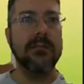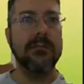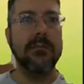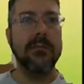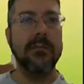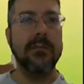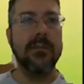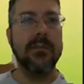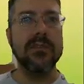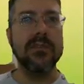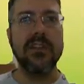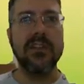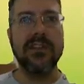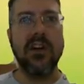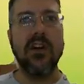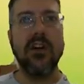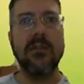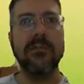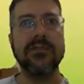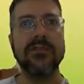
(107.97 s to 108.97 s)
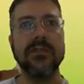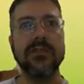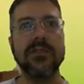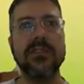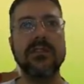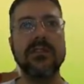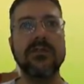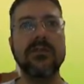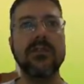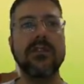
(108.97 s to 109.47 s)
Most of the
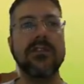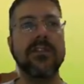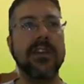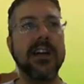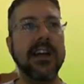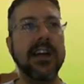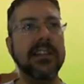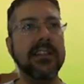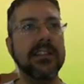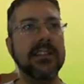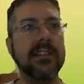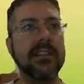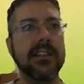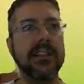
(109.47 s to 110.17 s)
options you will find